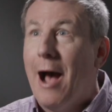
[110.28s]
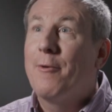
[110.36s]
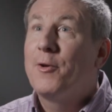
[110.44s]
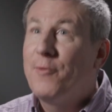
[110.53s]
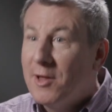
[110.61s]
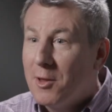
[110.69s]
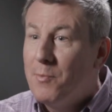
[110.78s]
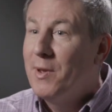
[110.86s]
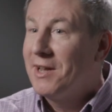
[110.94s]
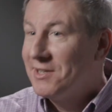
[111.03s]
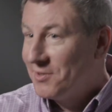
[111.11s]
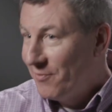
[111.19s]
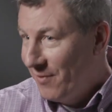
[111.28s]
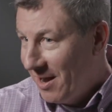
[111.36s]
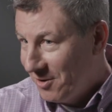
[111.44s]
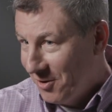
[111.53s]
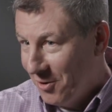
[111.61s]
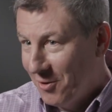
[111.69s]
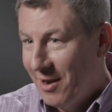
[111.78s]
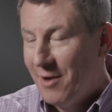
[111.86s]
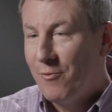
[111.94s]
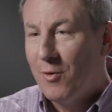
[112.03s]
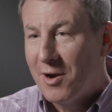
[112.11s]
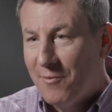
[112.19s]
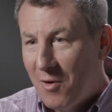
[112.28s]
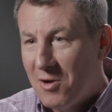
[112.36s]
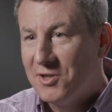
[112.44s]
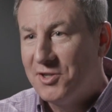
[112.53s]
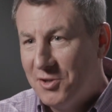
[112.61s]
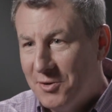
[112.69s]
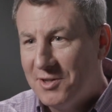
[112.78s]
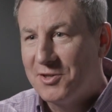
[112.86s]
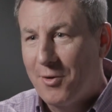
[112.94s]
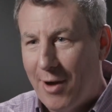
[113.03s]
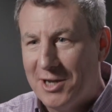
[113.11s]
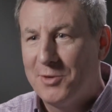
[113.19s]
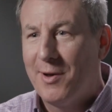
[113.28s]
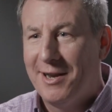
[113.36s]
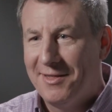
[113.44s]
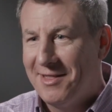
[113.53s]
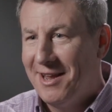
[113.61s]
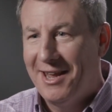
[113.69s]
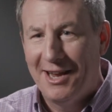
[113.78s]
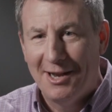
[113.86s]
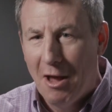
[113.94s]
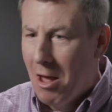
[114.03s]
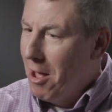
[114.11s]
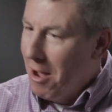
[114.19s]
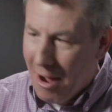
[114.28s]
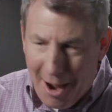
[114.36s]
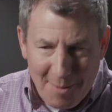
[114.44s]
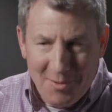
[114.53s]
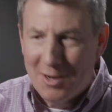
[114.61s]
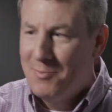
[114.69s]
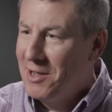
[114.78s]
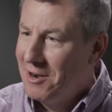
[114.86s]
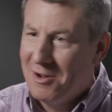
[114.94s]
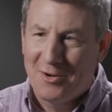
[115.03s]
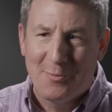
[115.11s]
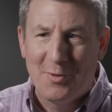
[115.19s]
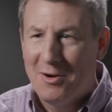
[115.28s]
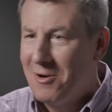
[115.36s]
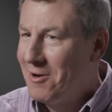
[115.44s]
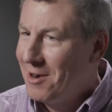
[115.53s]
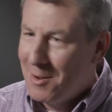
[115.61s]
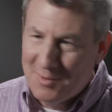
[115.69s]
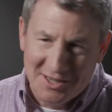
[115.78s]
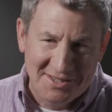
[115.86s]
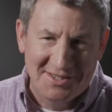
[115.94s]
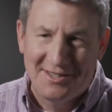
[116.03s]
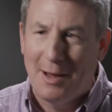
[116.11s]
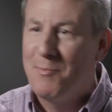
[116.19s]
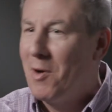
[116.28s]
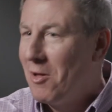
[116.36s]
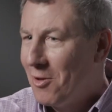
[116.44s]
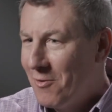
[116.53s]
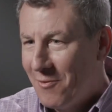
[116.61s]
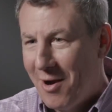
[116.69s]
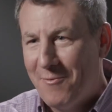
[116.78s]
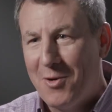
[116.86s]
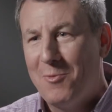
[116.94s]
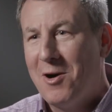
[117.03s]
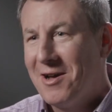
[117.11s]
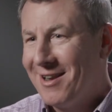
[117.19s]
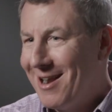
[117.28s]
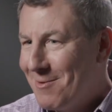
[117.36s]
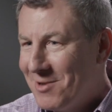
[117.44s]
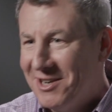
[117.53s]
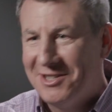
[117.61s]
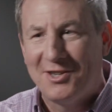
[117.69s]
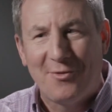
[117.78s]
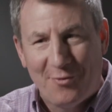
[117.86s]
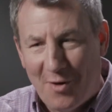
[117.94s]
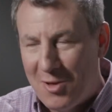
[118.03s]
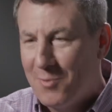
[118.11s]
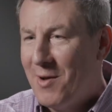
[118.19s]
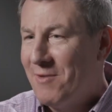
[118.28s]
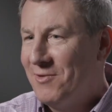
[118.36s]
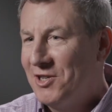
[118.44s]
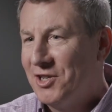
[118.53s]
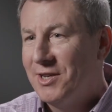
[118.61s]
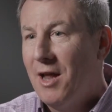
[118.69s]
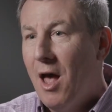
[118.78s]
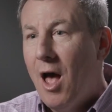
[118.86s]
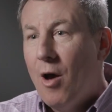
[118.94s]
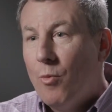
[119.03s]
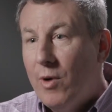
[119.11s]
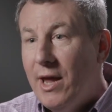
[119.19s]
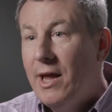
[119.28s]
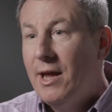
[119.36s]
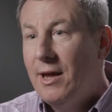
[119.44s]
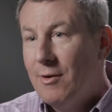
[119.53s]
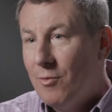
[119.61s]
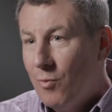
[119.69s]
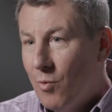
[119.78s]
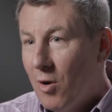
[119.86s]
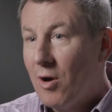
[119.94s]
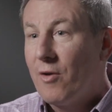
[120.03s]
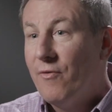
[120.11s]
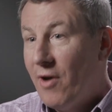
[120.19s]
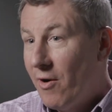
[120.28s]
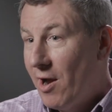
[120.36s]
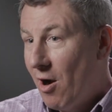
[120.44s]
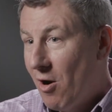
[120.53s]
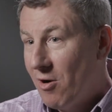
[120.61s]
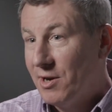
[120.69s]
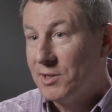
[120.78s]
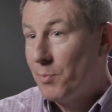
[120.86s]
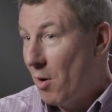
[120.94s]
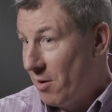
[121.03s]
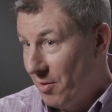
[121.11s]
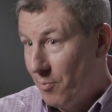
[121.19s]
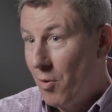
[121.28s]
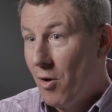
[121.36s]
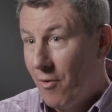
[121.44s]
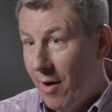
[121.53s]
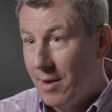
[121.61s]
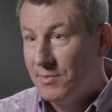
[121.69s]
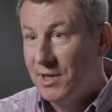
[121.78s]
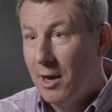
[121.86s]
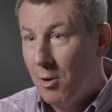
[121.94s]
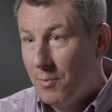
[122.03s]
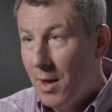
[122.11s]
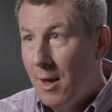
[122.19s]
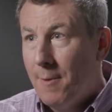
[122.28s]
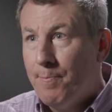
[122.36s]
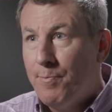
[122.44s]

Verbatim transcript: I would feel the biggest failure if one of our students graduated thinking, I'm going to be an entrepreneur and I'm going to step all over everyone and I'm going to just follow my vision. We work very hard as part of the program to help